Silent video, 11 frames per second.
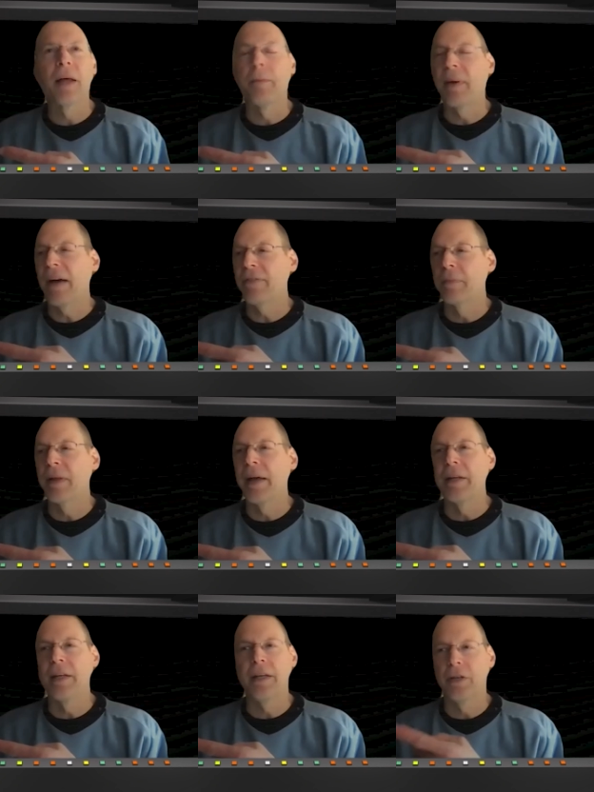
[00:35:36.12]
baffle
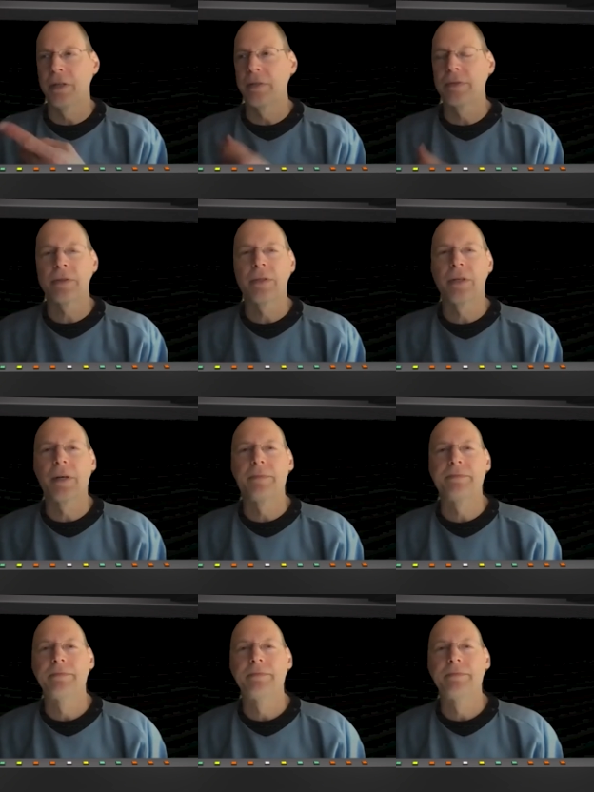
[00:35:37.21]
plate. He could have